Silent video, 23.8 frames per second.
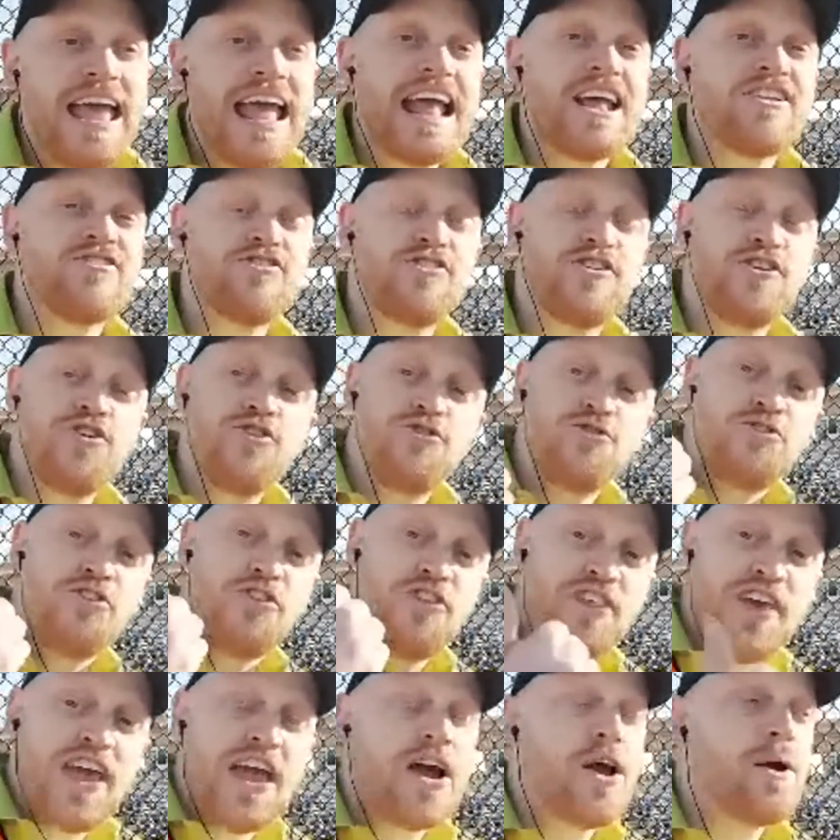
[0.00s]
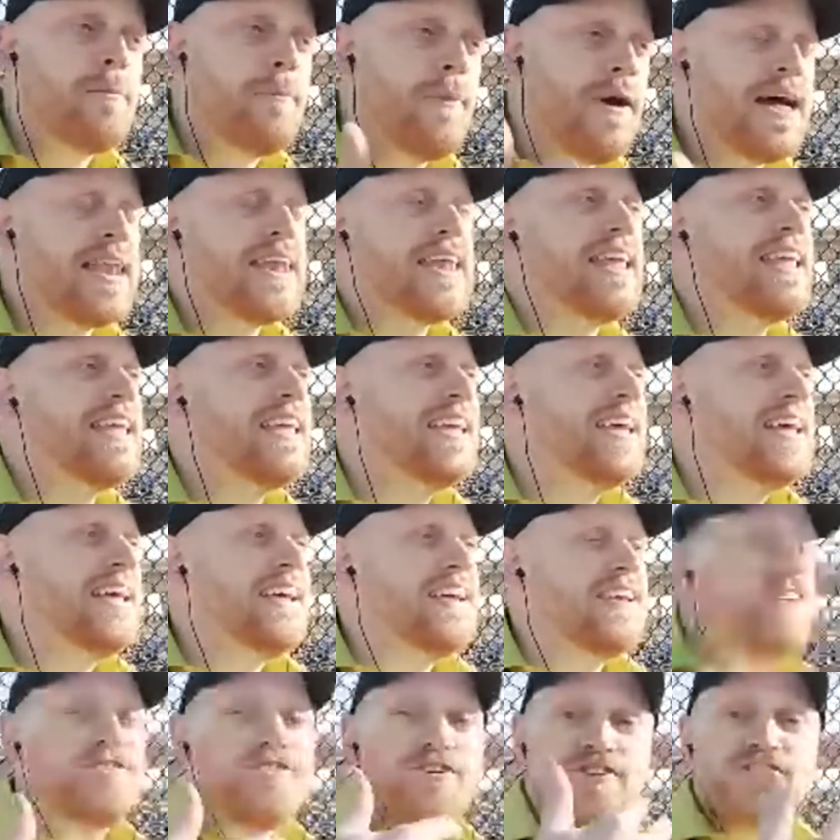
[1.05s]
It's to use their money
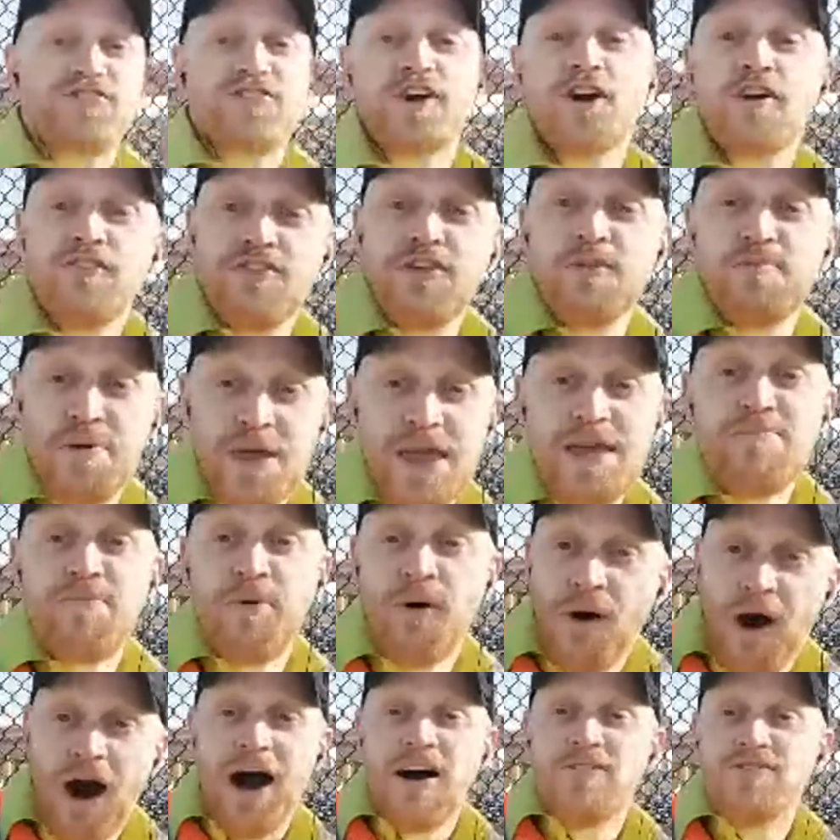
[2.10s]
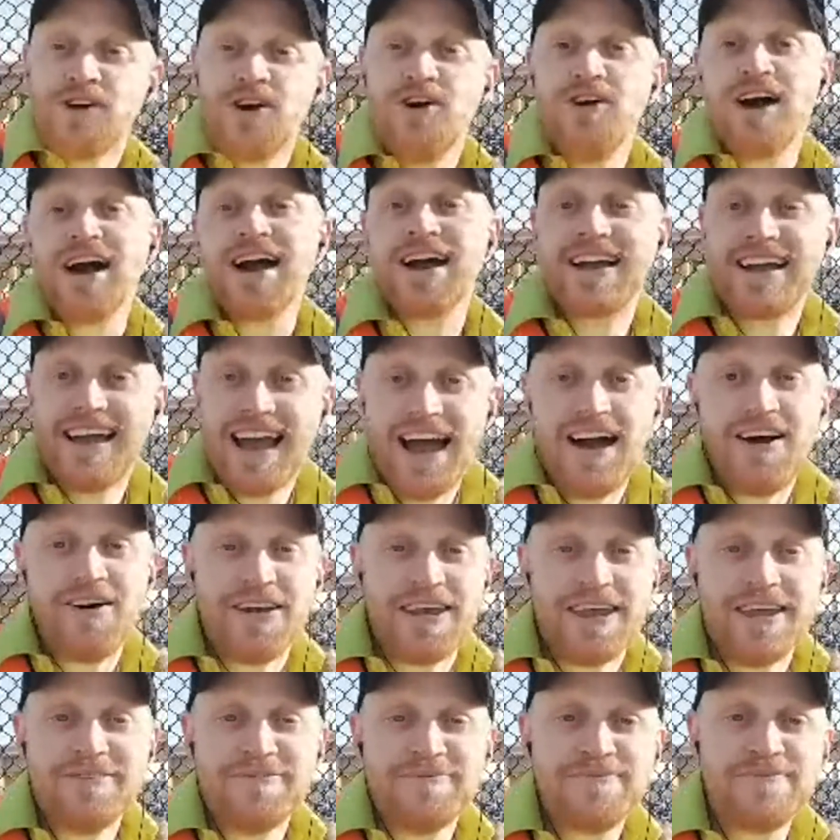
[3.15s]
to serve the people of Clark County.